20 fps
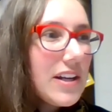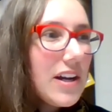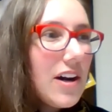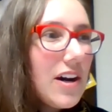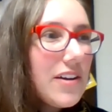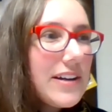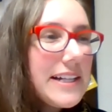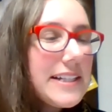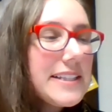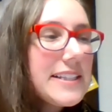
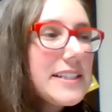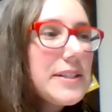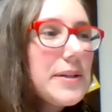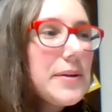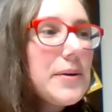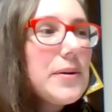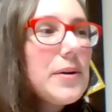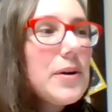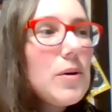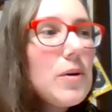all right
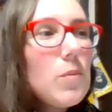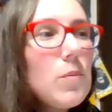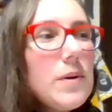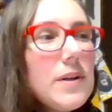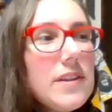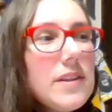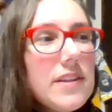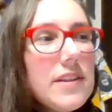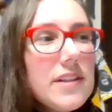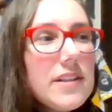so
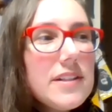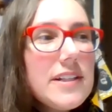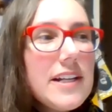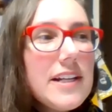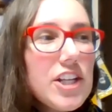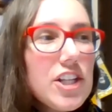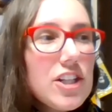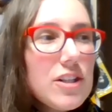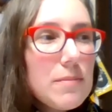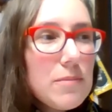would the
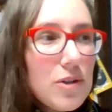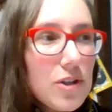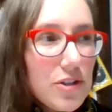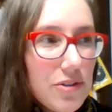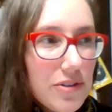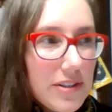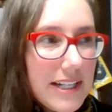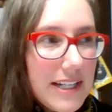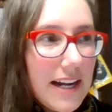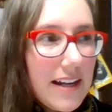national
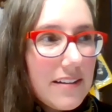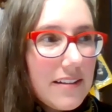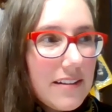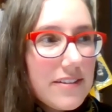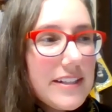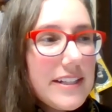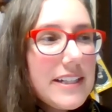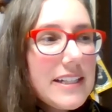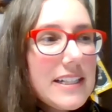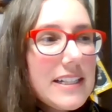portrait
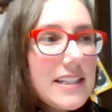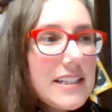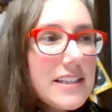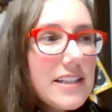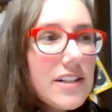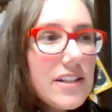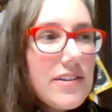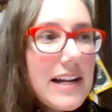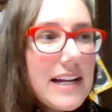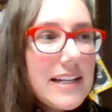gallery
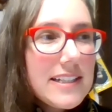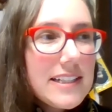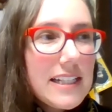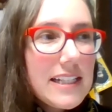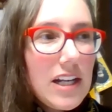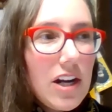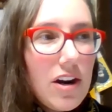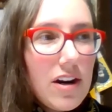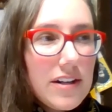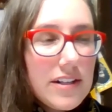consider
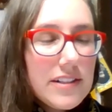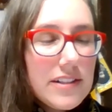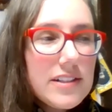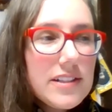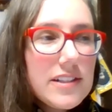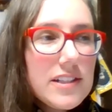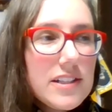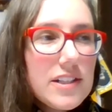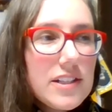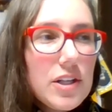asking artists